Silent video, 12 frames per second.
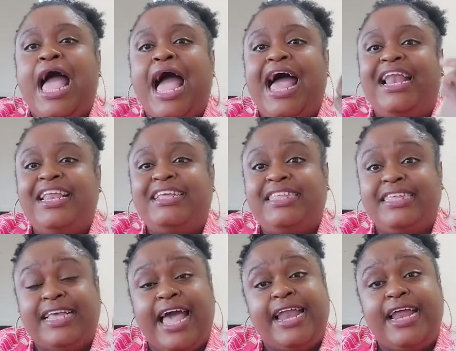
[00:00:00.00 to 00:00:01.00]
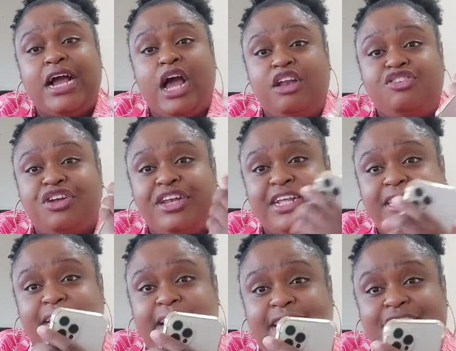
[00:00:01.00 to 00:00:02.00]
And this is kind of
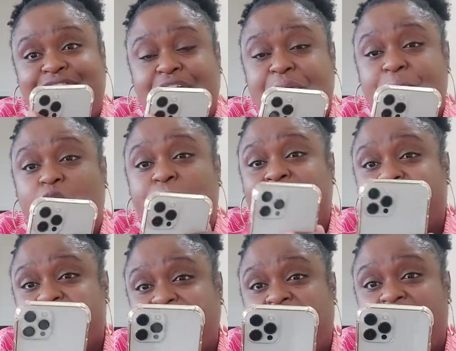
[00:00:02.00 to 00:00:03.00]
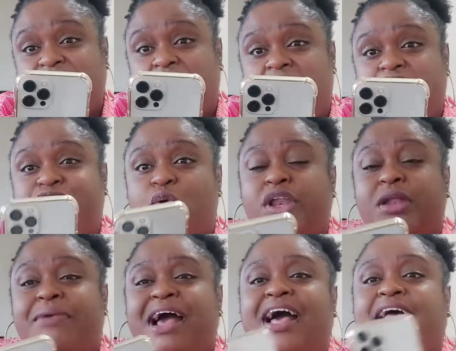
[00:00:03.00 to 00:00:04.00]
contradicting at the very moment, because I have an iPhone in
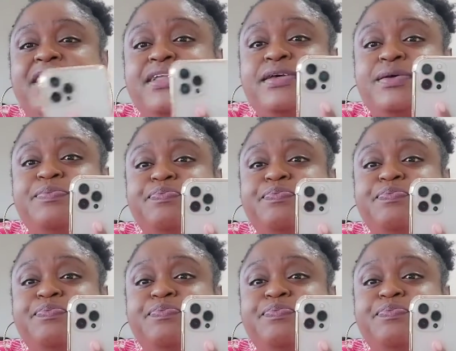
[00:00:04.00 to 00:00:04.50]
my hand,